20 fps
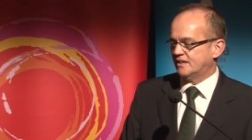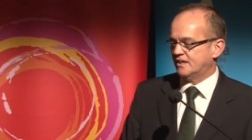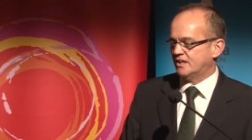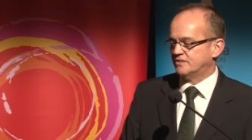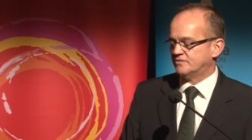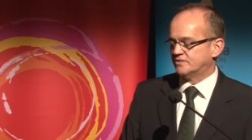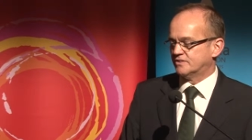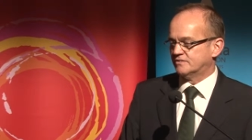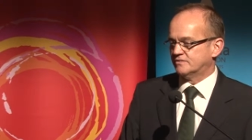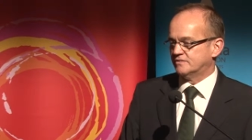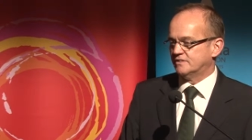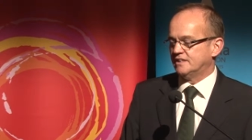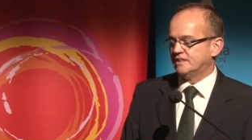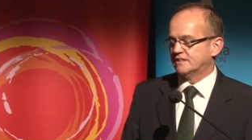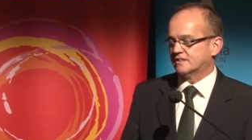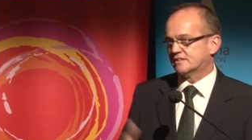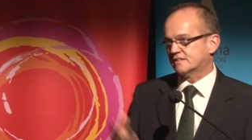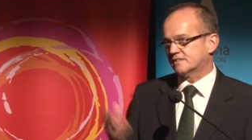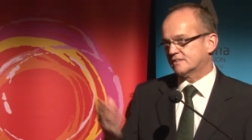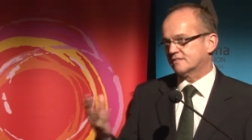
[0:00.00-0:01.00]
over
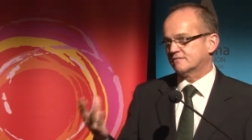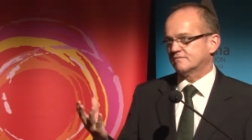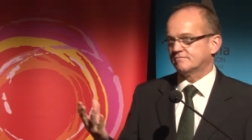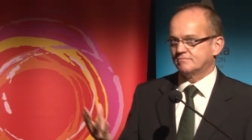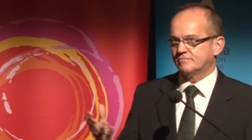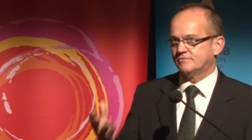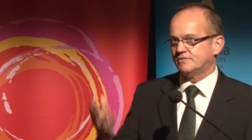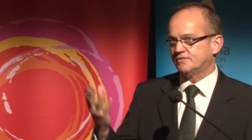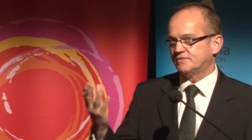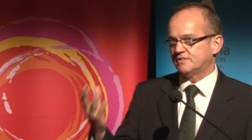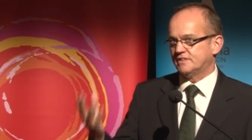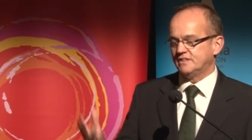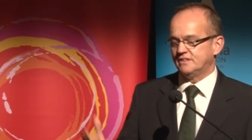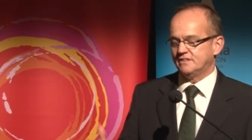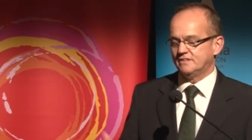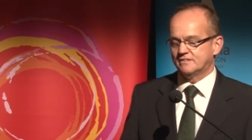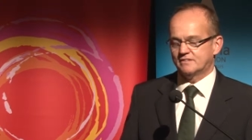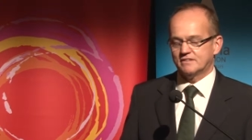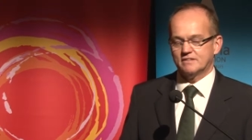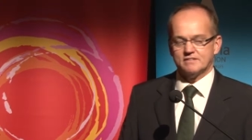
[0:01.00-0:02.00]
its
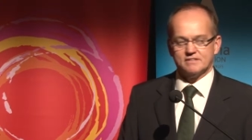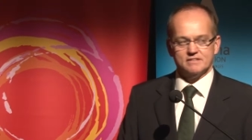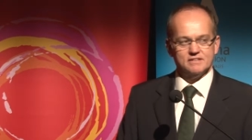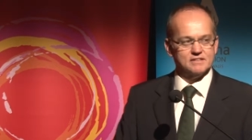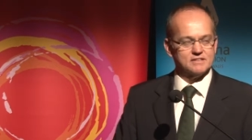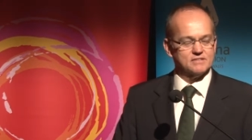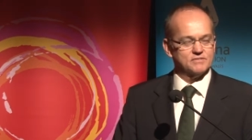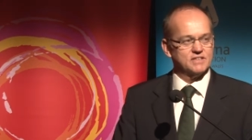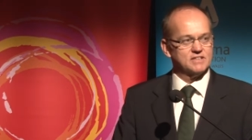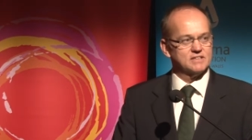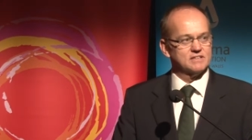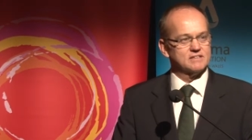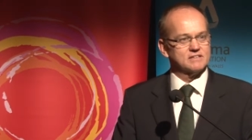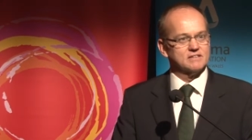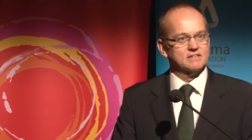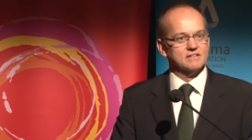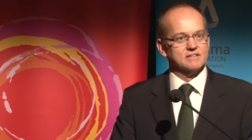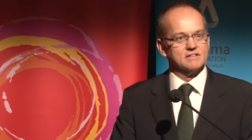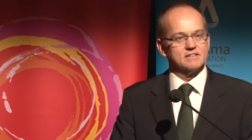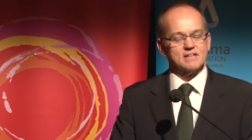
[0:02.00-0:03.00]
56 years of
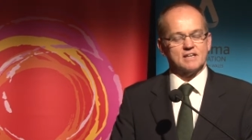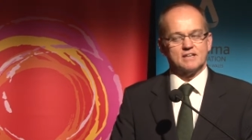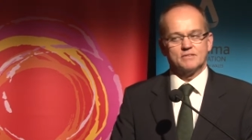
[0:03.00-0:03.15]
existence,